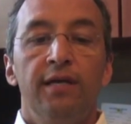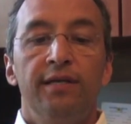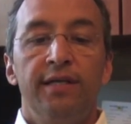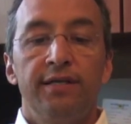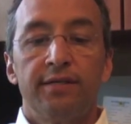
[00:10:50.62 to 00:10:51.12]

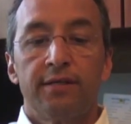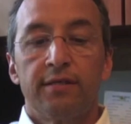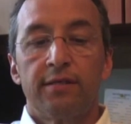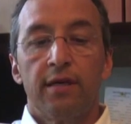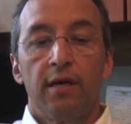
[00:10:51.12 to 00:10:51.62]

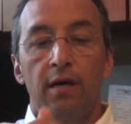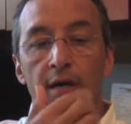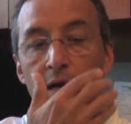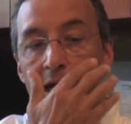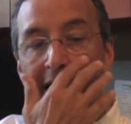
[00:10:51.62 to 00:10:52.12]
Discs
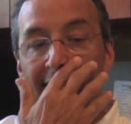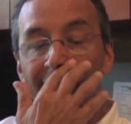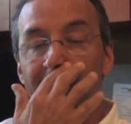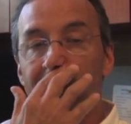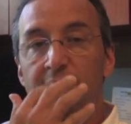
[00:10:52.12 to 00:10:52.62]

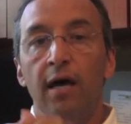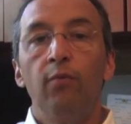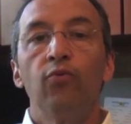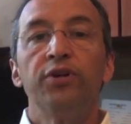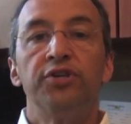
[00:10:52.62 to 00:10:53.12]
have
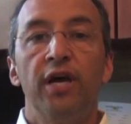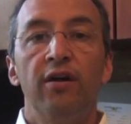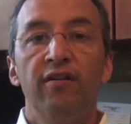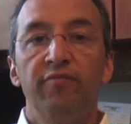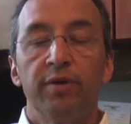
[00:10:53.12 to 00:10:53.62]
some
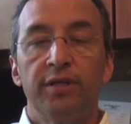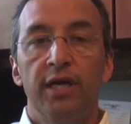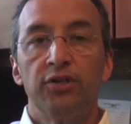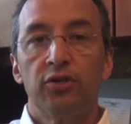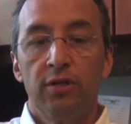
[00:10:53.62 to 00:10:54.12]
regenerative
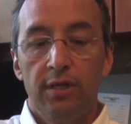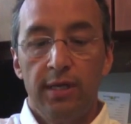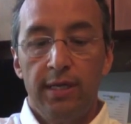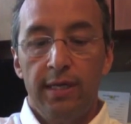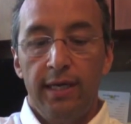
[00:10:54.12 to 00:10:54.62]
potential.
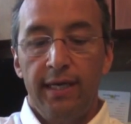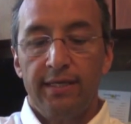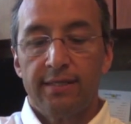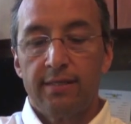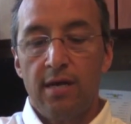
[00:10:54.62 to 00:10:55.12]

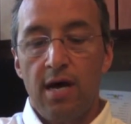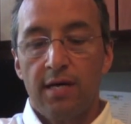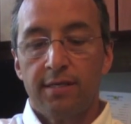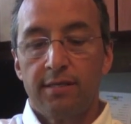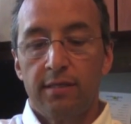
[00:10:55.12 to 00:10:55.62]
It's
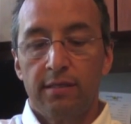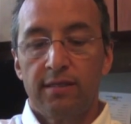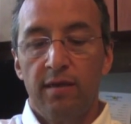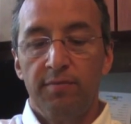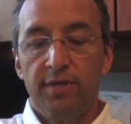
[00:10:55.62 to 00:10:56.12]
not
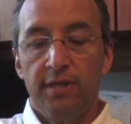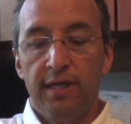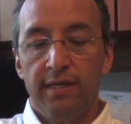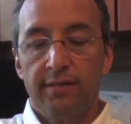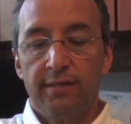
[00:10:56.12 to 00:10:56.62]
something
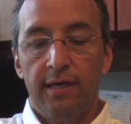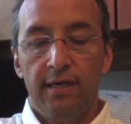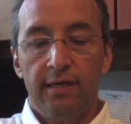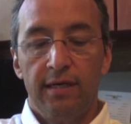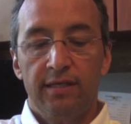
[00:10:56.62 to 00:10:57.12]
that
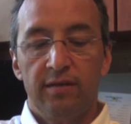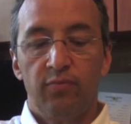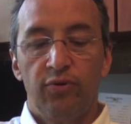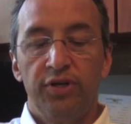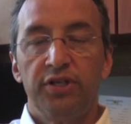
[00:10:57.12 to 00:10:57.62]
is
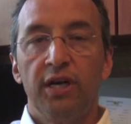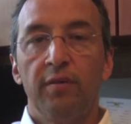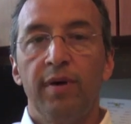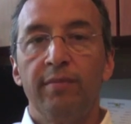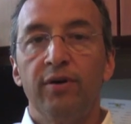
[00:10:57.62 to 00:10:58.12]

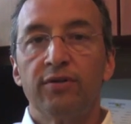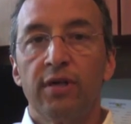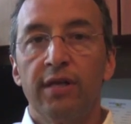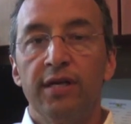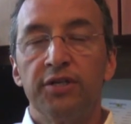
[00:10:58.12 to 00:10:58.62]
appreciated by most
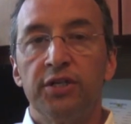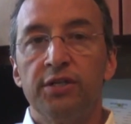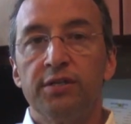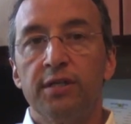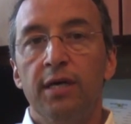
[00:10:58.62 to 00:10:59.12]

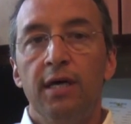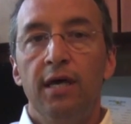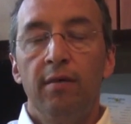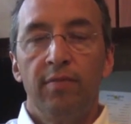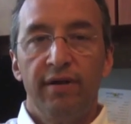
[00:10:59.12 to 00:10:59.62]
clinicians,
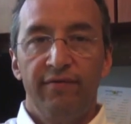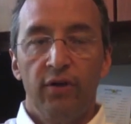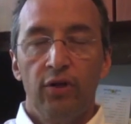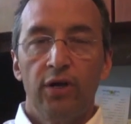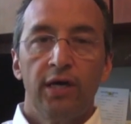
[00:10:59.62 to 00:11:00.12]
but if you
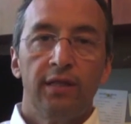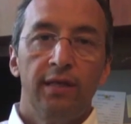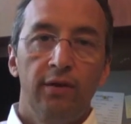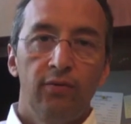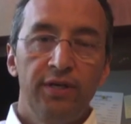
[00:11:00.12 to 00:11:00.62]
look at
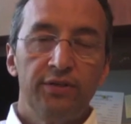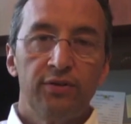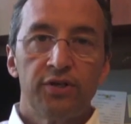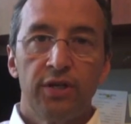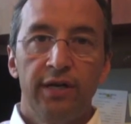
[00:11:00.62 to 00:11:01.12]
the
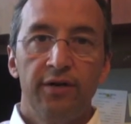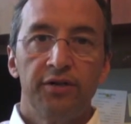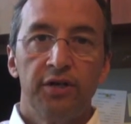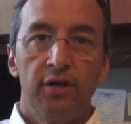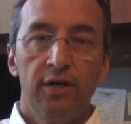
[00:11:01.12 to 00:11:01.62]
research
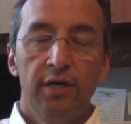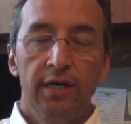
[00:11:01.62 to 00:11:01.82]
literature,